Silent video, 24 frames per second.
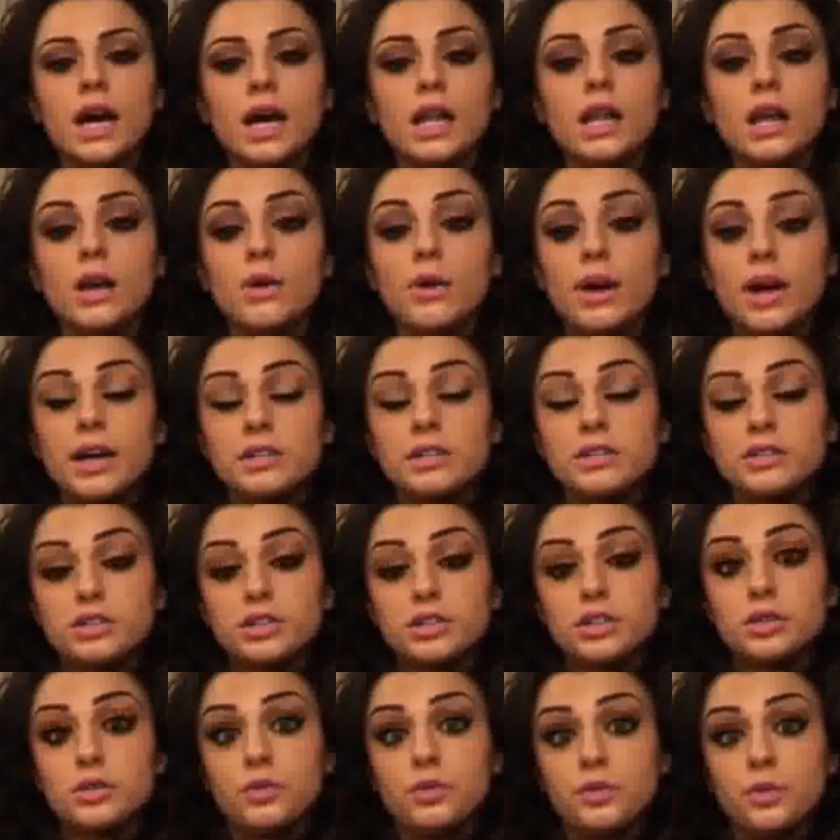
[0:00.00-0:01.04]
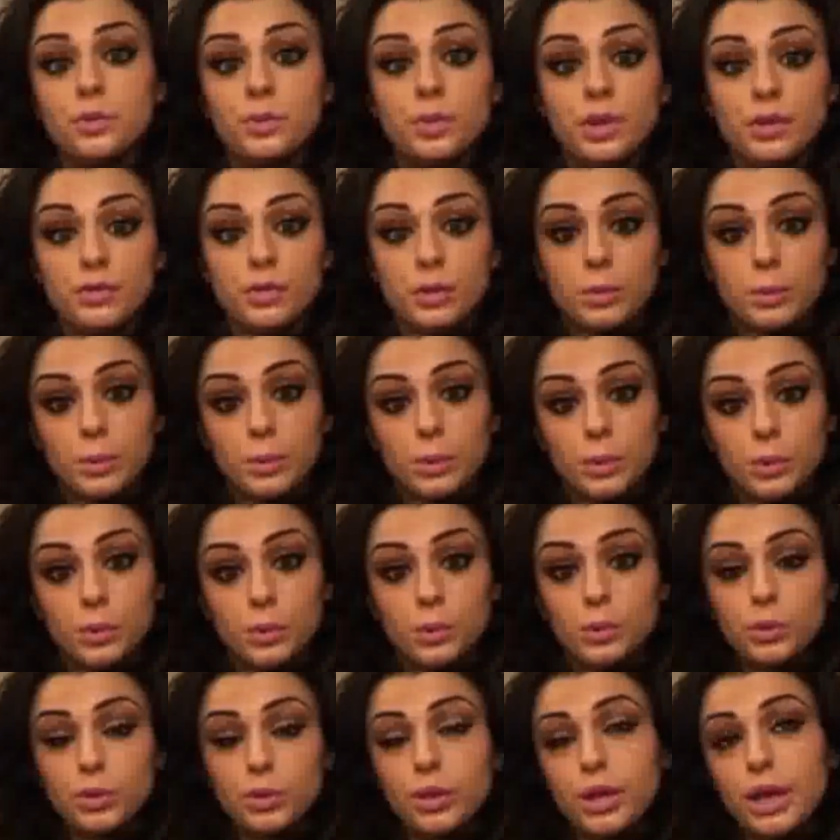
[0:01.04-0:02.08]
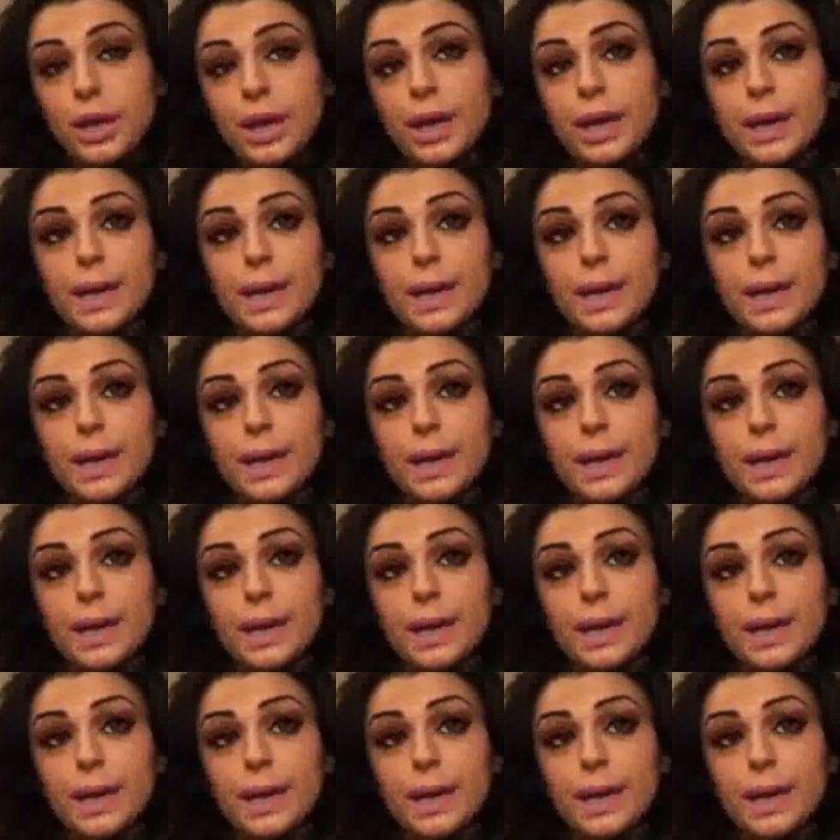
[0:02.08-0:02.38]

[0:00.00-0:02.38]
Hello, Andrew from Liverpool.